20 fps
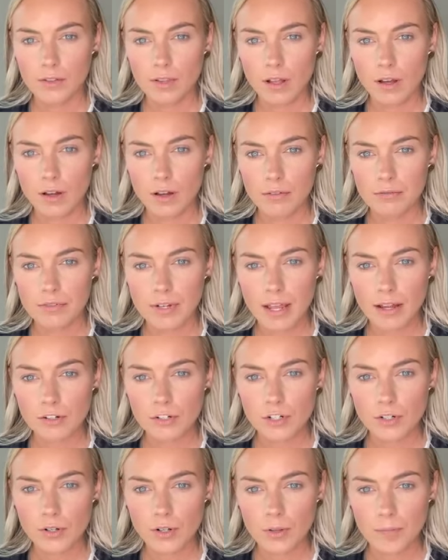You love
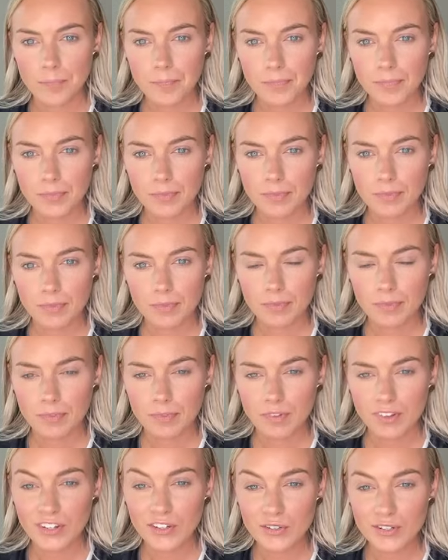natural?
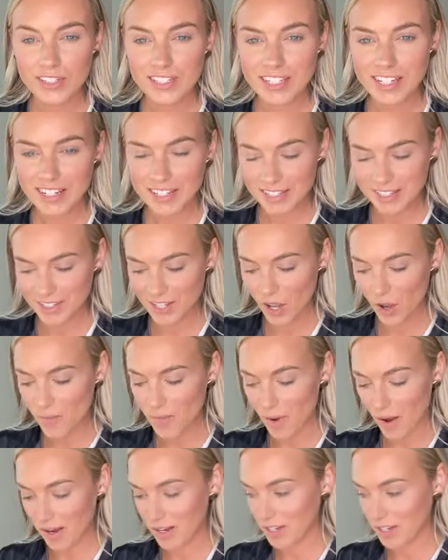You see it so